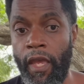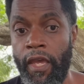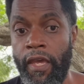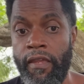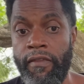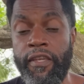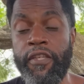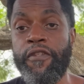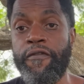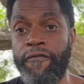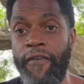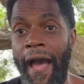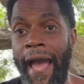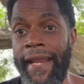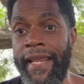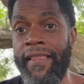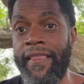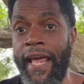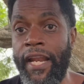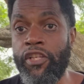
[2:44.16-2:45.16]
This
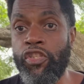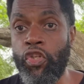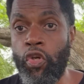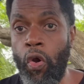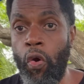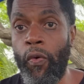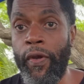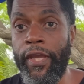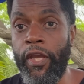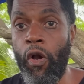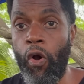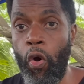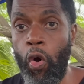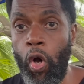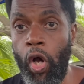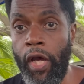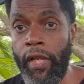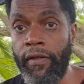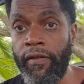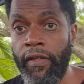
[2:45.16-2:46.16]
fighting that is going
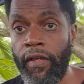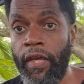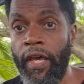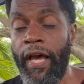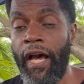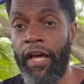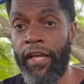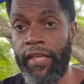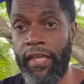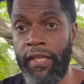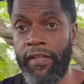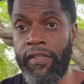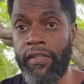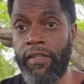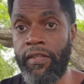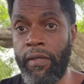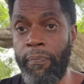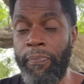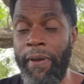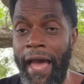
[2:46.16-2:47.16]
on against
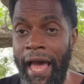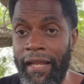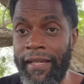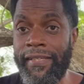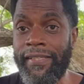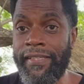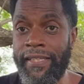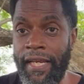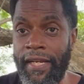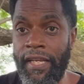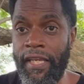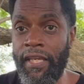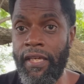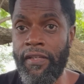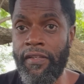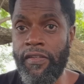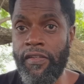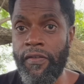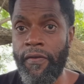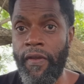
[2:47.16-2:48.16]
the
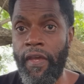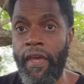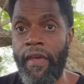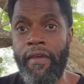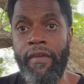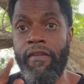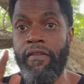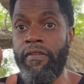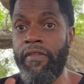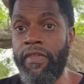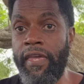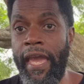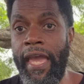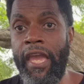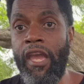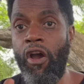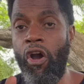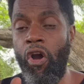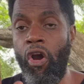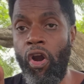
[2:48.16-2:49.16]
Palestinians,
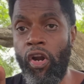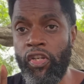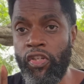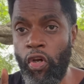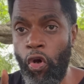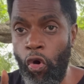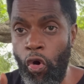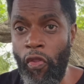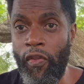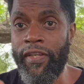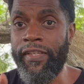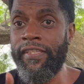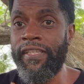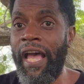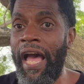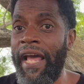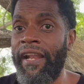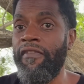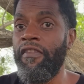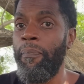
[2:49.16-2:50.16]
they are on the
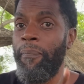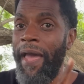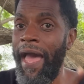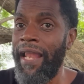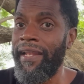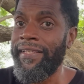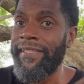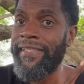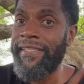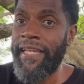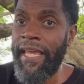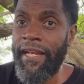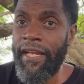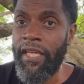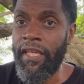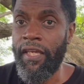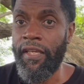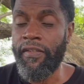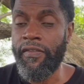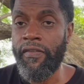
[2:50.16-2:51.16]
side of the
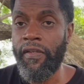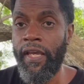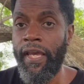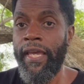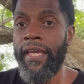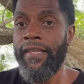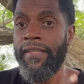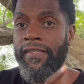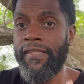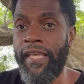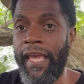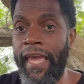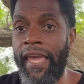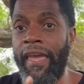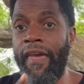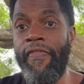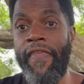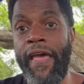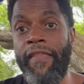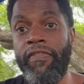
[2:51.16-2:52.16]
Palestinians,
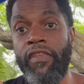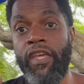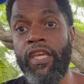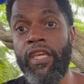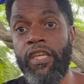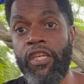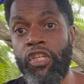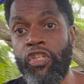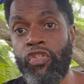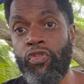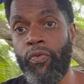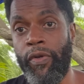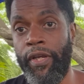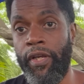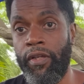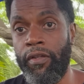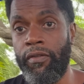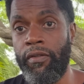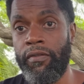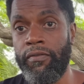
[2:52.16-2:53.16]
saying that the
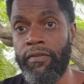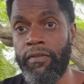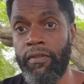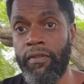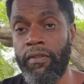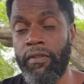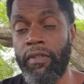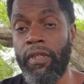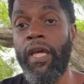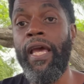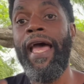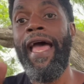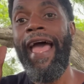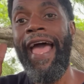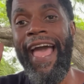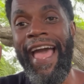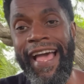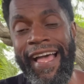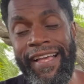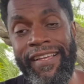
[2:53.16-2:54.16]
Israel
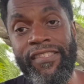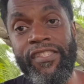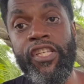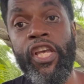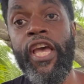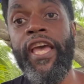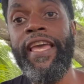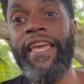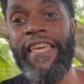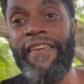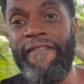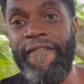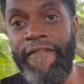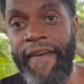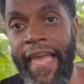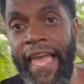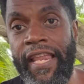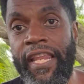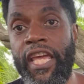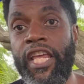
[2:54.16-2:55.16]
has
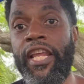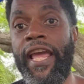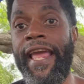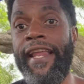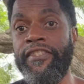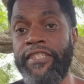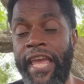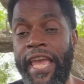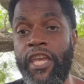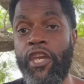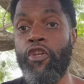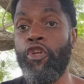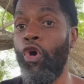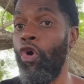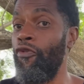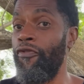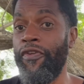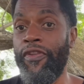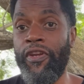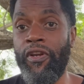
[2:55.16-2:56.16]
evaded and taken
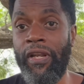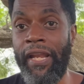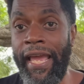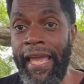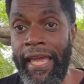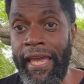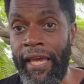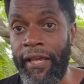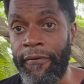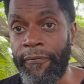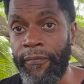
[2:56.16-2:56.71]
over their land.